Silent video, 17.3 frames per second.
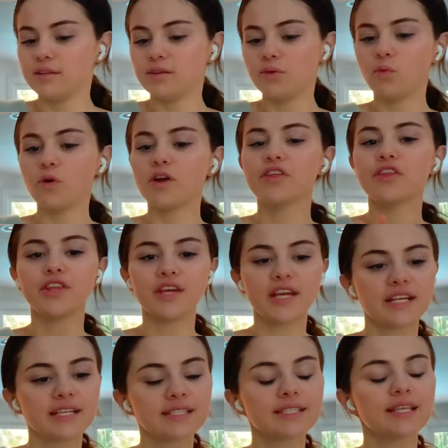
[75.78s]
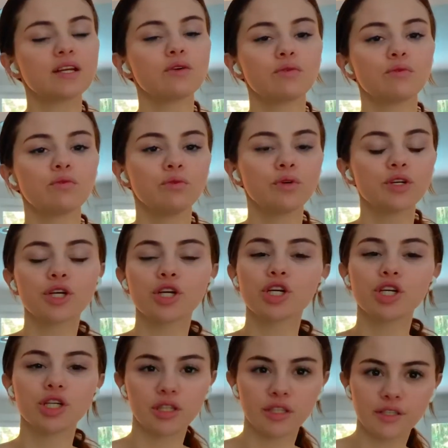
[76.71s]
with things that would
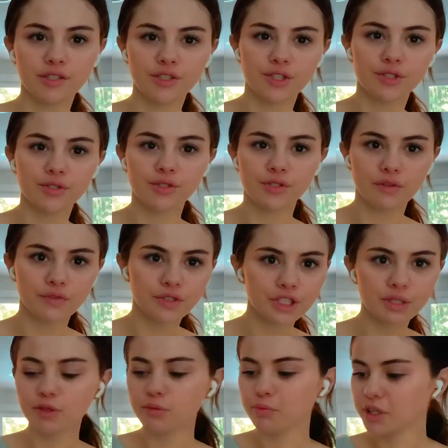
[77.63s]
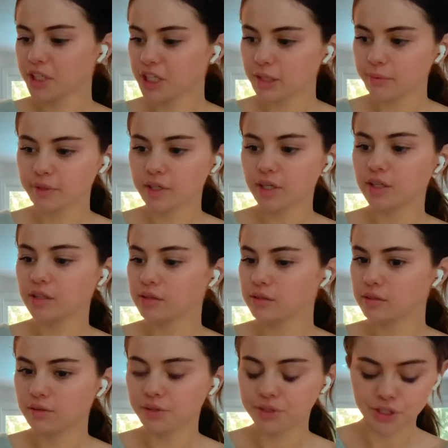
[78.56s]
encourage you. So every time you pick up a
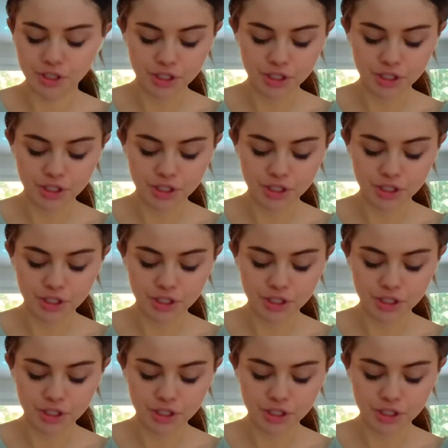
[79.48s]
color or a